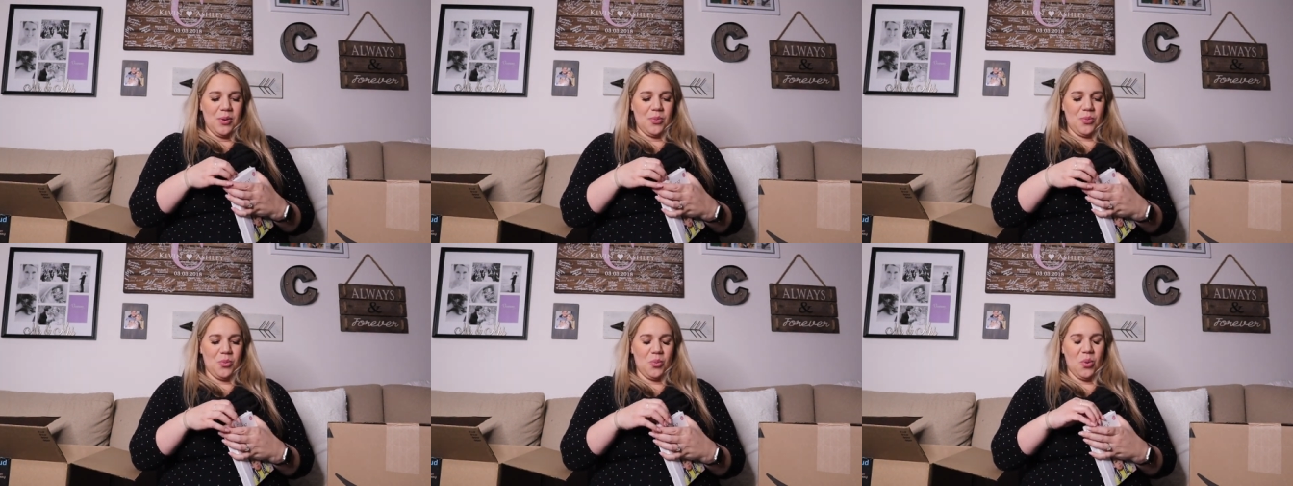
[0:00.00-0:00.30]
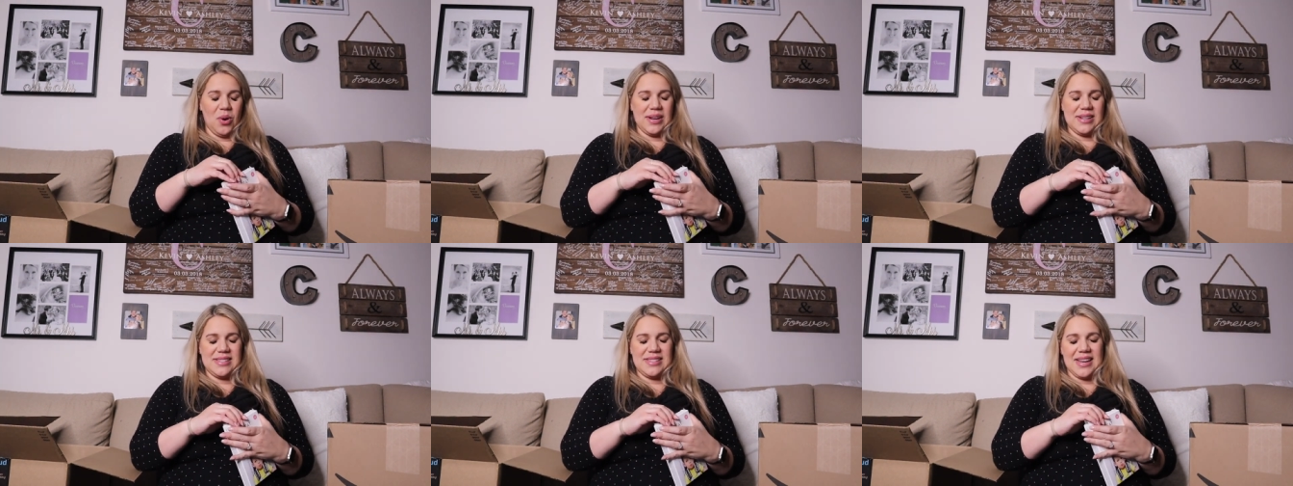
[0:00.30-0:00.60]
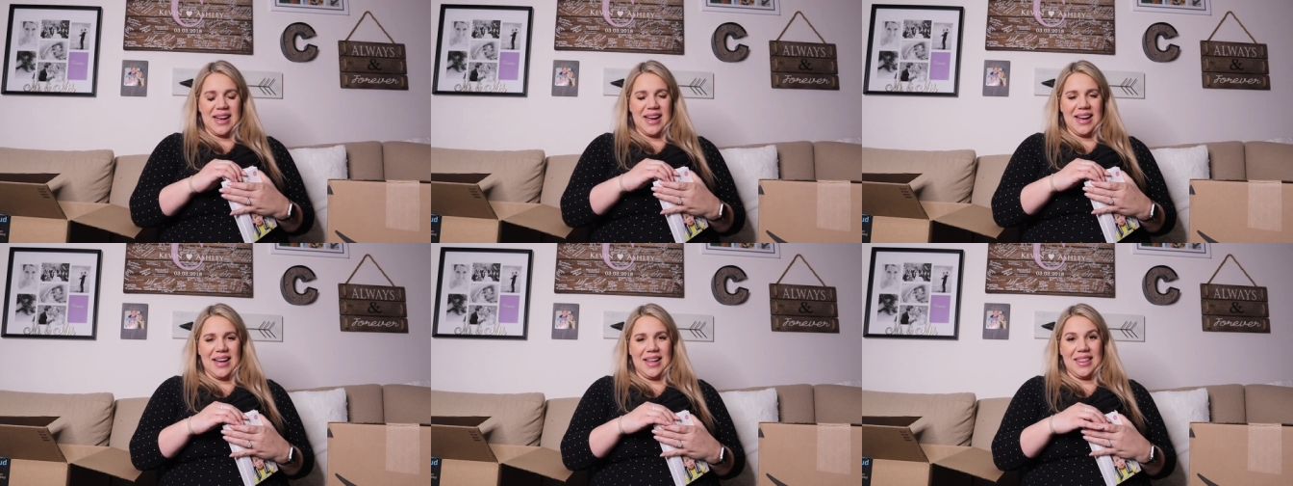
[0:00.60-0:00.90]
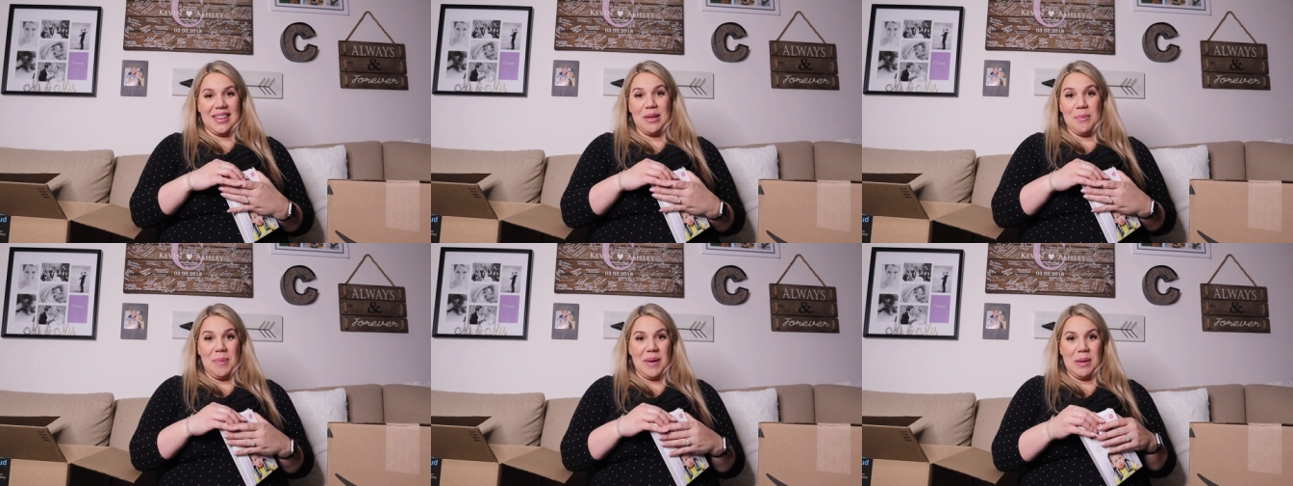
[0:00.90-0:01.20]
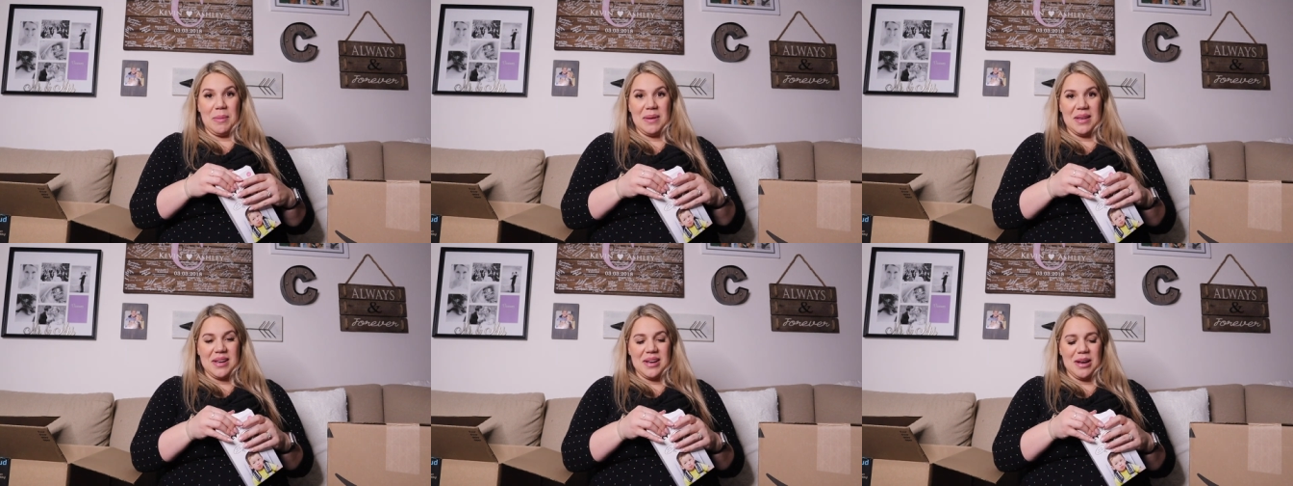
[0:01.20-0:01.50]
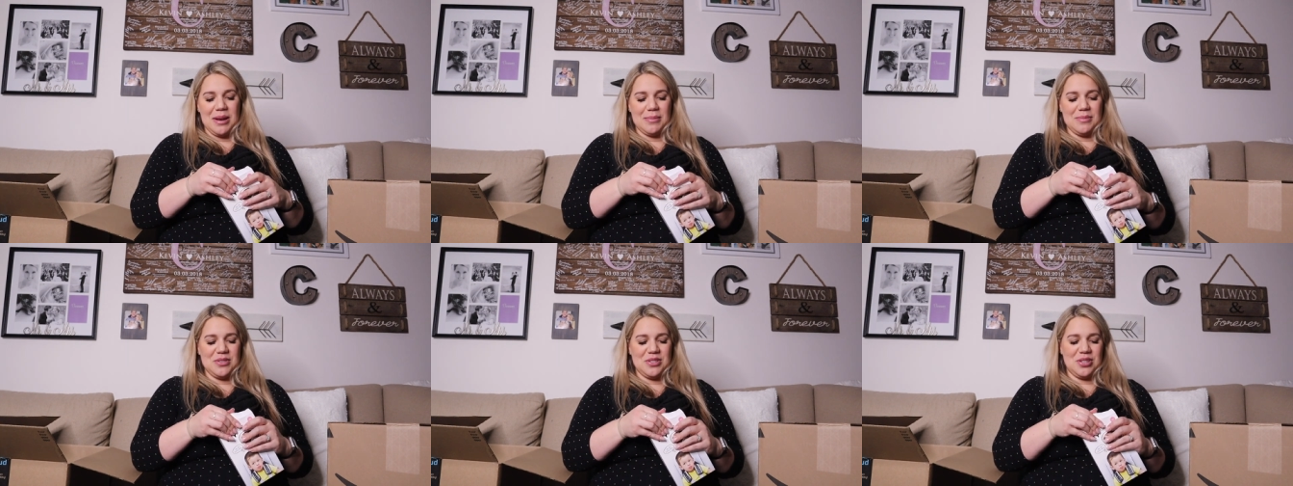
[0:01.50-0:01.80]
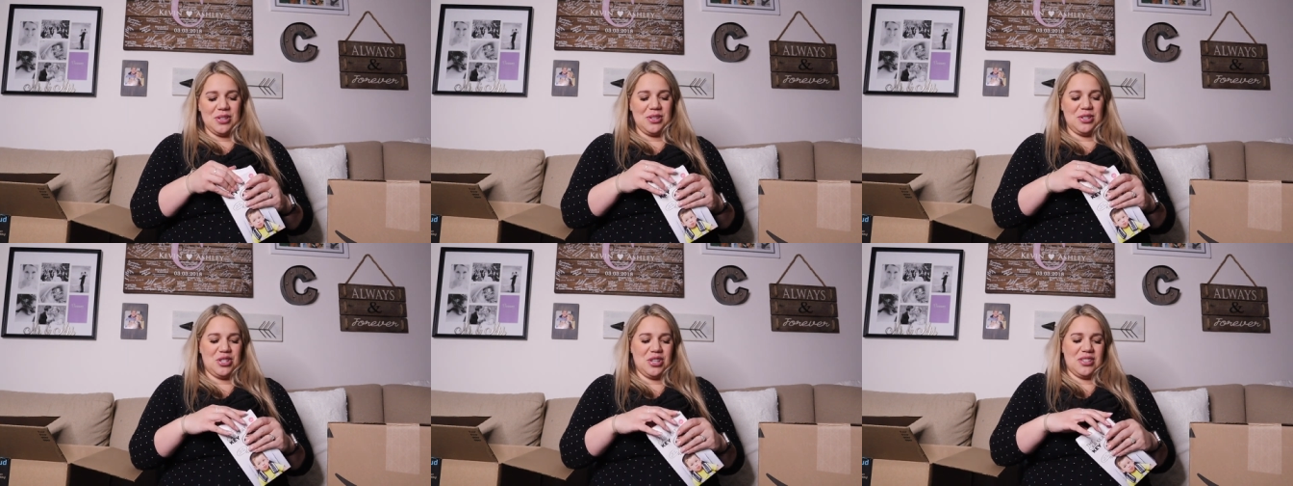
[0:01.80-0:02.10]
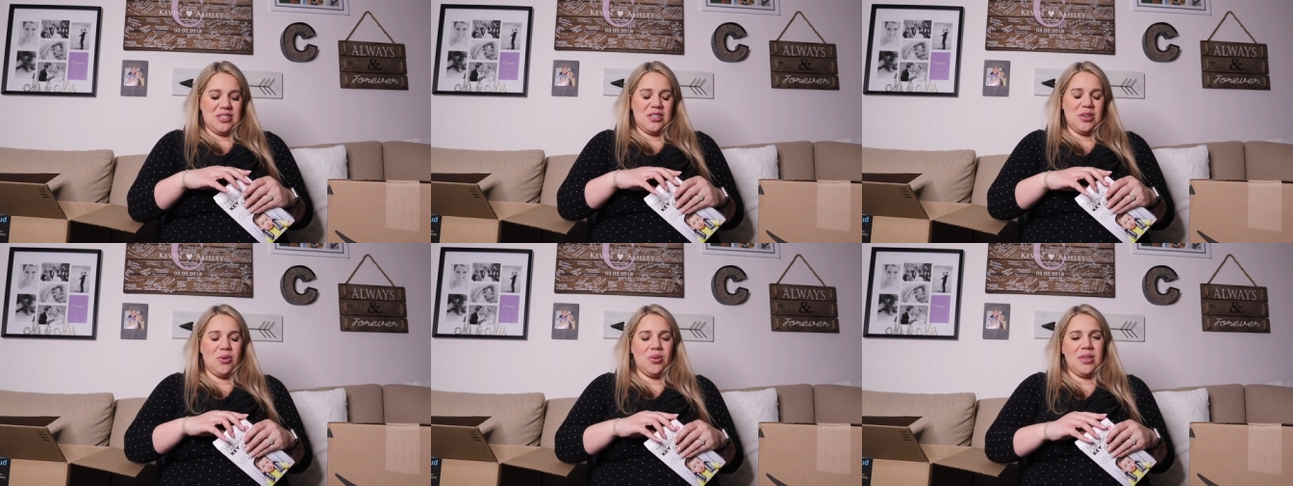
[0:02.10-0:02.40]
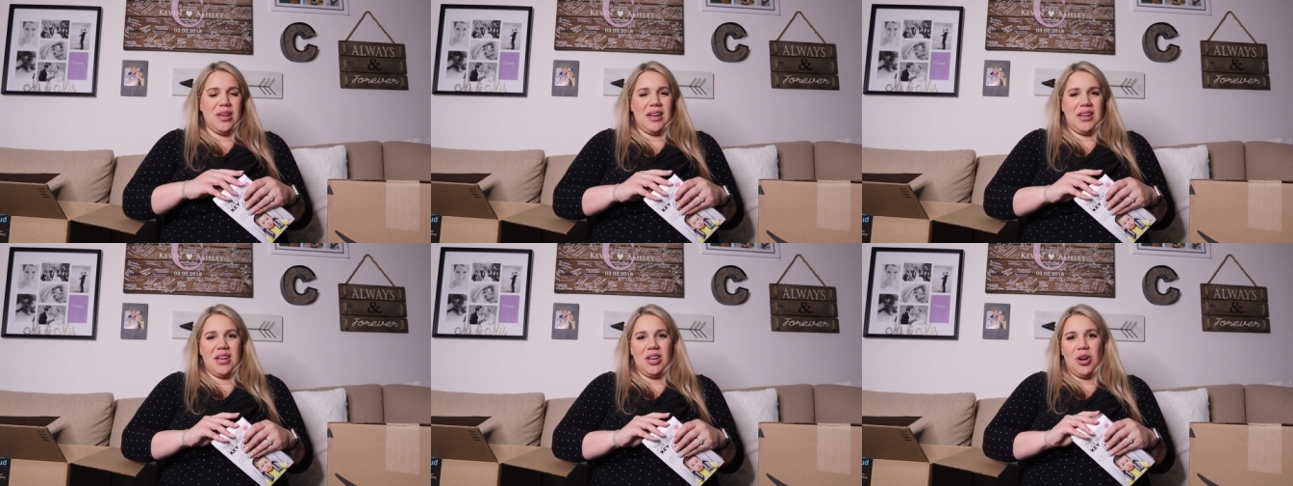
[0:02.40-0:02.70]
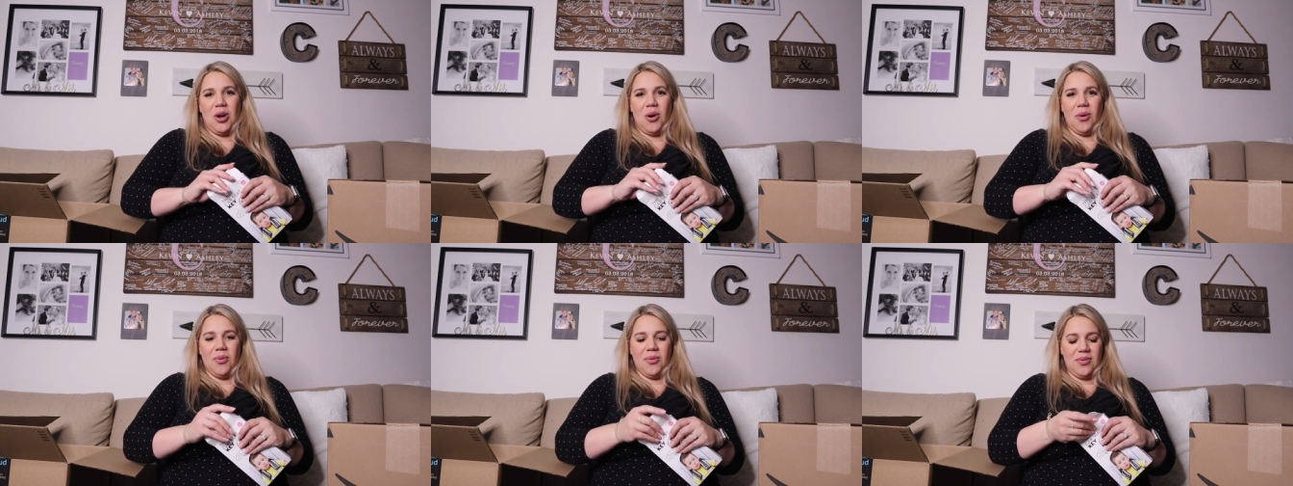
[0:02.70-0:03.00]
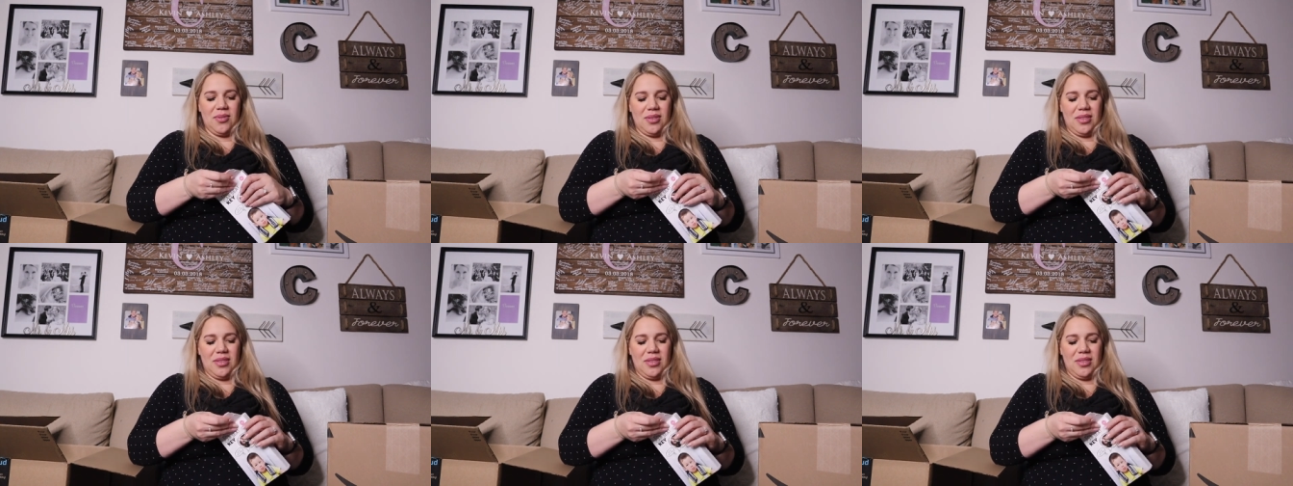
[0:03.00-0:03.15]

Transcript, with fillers: once uh, the baby comes just so that, you know,